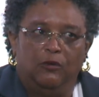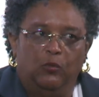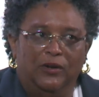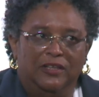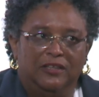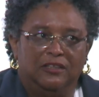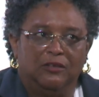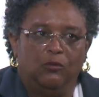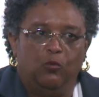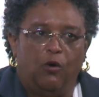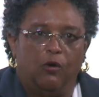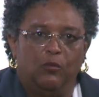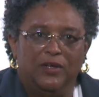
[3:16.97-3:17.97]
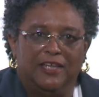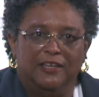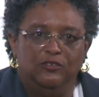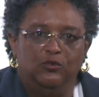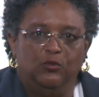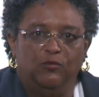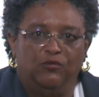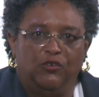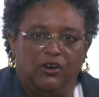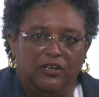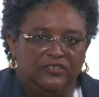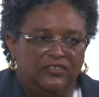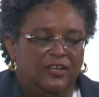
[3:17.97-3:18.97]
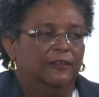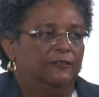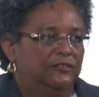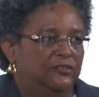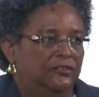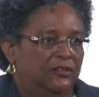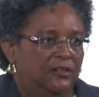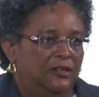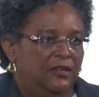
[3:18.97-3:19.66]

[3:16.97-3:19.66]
with what we can do for ourselves.